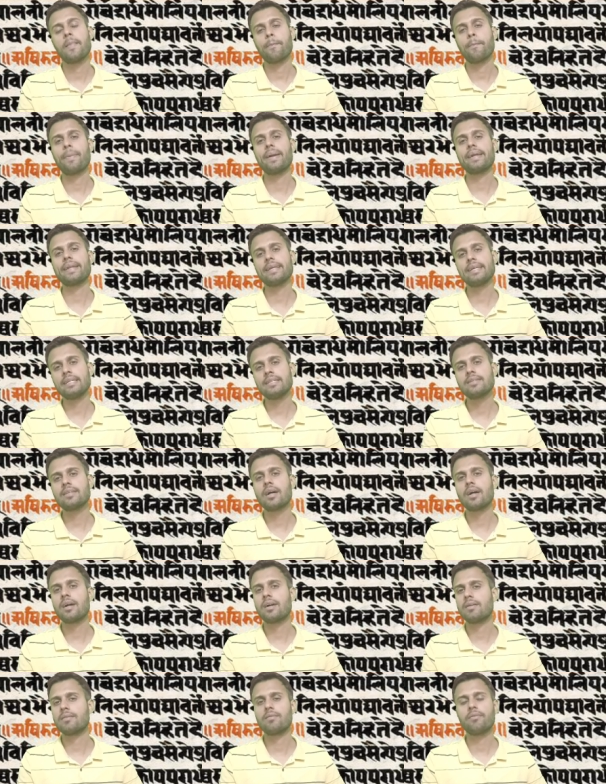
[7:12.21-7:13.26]
but
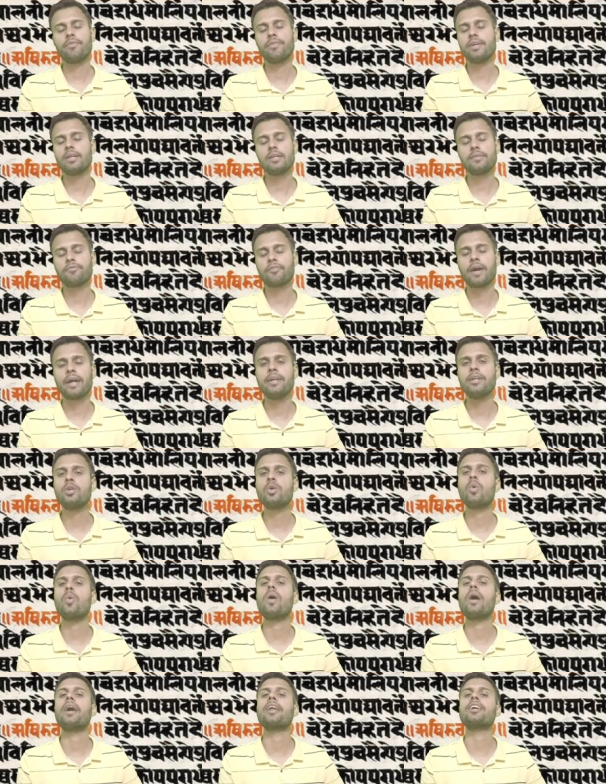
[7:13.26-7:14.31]
we find
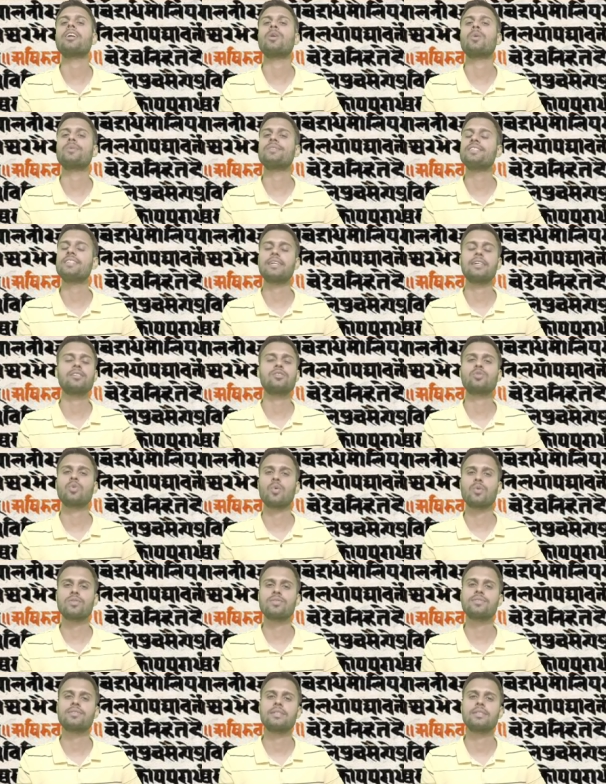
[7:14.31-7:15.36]
no archaeological
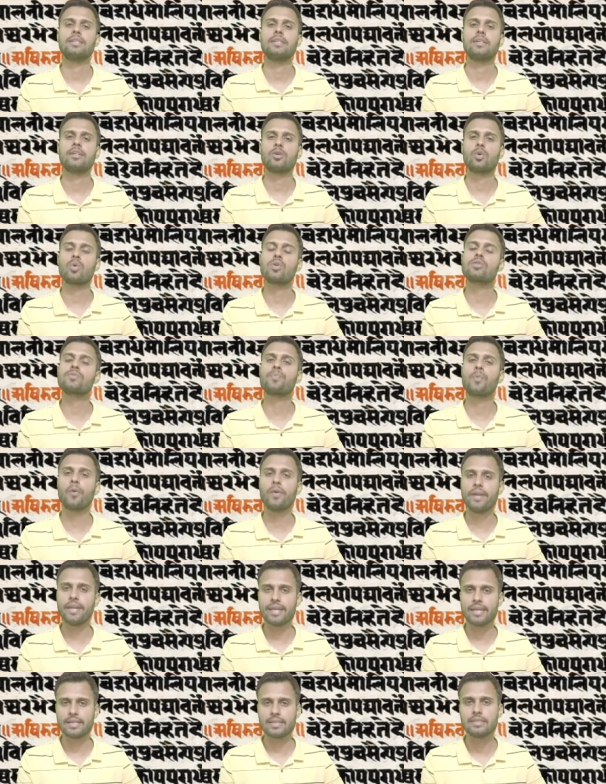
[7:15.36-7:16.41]
source
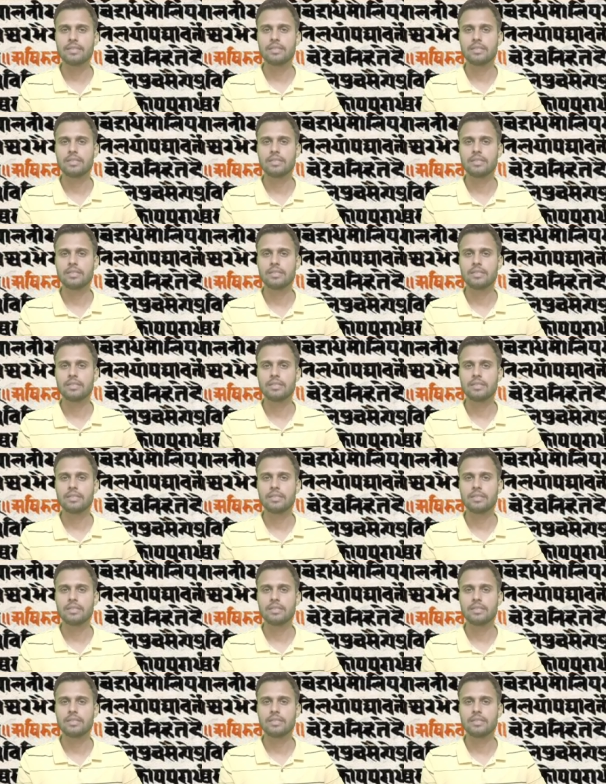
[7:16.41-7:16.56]
corresponding